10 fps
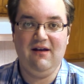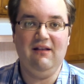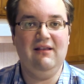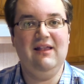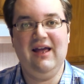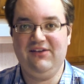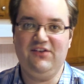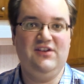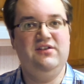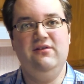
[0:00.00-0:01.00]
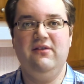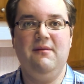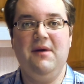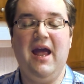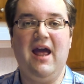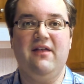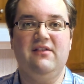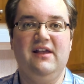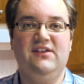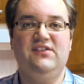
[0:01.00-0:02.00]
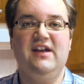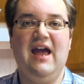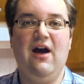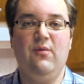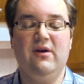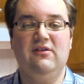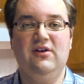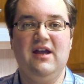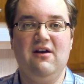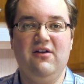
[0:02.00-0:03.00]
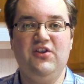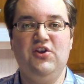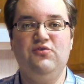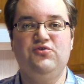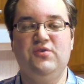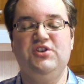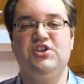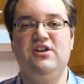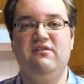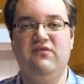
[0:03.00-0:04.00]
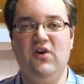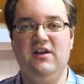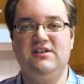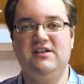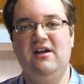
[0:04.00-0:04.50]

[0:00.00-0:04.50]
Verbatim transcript: Let's do the math. Let's see how we're looking on the nutrition front.